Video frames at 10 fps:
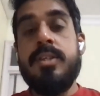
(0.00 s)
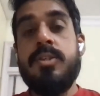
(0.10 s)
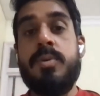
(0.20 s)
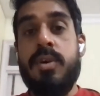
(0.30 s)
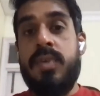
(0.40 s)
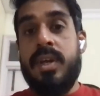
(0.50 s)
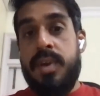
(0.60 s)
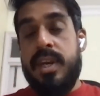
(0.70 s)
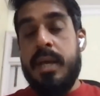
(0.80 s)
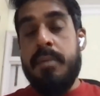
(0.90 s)
So because we are
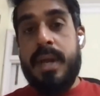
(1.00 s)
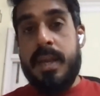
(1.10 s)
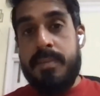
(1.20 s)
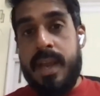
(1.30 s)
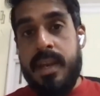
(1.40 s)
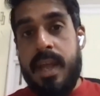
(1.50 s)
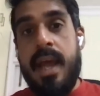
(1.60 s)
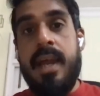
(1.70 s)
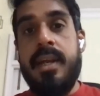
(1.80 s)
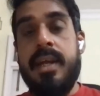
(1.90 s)
creating a pipeline
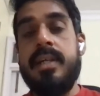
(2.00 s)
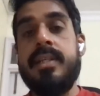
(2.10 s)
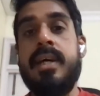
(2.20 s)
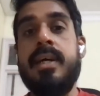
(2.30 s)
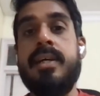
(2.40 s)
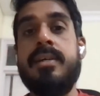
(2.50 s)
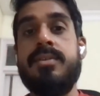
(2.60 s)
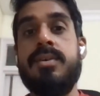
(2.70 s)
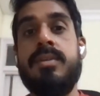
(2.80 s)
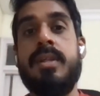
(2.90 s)
and
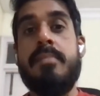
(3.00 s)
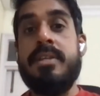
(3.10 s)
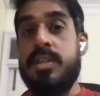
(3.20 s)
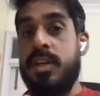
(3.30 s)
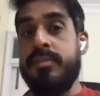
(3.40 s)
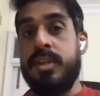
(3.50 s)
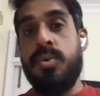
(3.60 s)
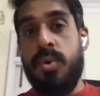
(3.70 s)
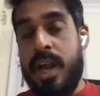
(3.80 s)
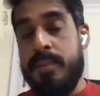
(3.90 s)
so the majority of the
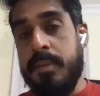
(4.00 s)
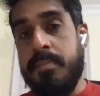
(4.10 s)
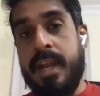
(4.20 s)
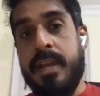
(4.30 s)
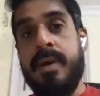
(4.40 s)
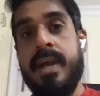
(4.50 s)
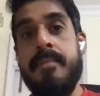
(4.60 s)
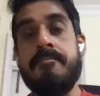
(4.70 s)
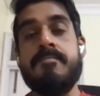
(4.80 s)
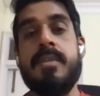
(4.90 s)
role are being played by
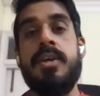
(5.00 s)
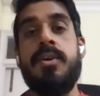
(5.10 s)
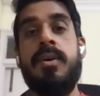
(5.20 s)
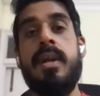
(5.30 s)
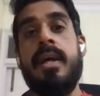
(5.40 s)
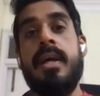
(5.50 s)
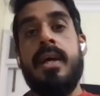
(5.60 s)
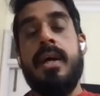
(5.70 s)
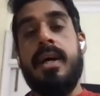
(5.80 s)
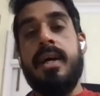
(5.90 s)
your
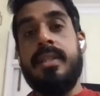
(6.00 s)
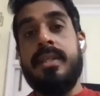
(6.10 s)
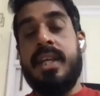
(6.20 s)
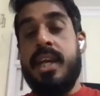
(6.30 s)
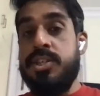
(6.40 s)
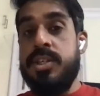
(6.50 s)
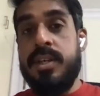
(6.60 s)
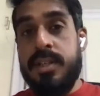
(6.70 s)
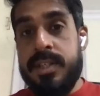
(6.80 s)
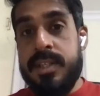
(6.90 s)
the data
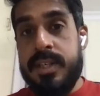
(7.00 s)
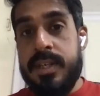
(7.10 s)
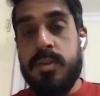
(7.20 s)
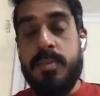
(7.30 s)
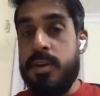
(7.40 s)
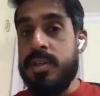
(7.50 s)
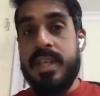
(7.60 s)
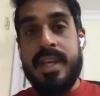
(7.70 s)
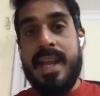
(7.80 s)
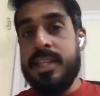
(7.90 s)
engineers. So because
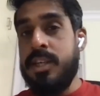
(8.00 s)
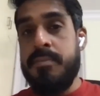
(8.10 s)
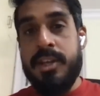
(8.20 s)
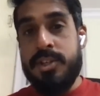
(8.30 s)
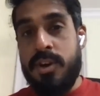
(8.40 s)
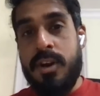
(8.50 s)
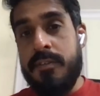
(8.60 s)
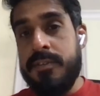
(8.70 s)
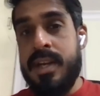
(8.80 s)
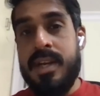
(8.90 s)
they can actually make sure
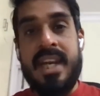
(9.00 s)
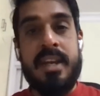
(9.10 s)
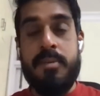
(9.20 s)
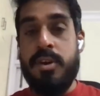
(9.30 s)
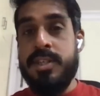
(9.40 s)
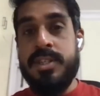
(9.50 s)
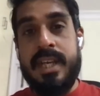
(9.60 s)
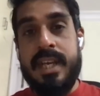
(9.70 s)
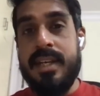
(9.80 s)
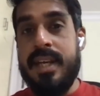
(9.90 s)
of the data
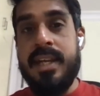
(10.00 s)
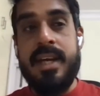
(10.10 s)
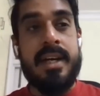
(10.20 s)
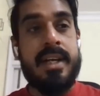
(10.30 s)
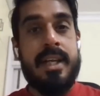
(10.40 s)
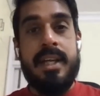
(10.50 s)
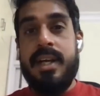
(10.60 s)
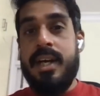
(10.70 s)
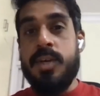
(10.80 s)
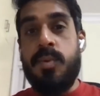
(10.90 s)
processing, data
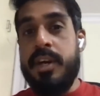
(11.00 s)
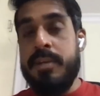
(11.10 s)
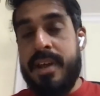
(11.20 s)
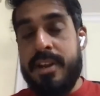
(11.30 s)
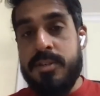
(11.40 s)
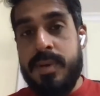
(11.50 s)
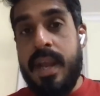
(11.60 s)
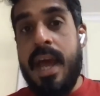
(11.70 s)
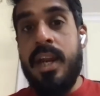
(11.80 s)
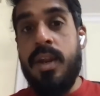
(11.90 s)
quality management,
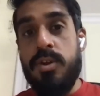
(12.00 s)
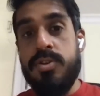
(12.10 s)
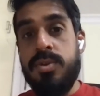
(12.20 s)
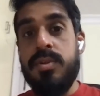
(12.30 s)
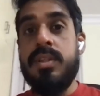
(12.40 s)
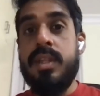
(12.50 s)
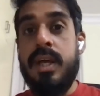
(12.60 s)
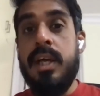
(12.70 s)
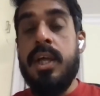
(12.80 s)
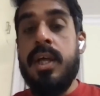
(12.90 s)
and also
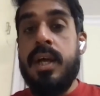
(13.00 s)
the